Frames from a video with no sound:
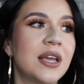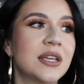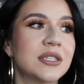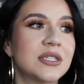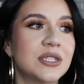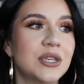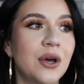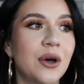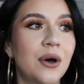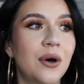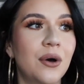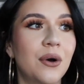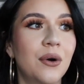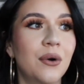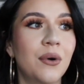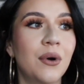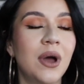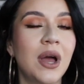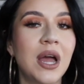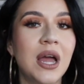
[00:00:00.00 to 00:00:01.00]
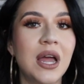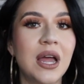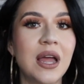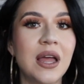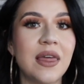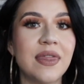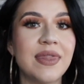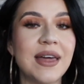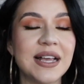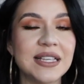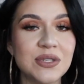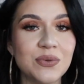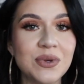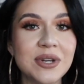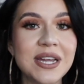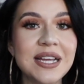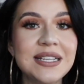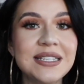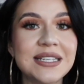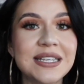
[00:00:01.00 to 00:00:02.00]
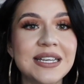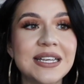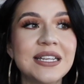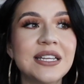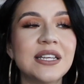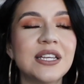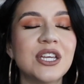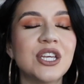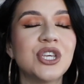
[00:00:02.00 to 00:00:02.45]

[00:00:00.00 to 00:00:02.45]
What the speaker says: So that's what I did.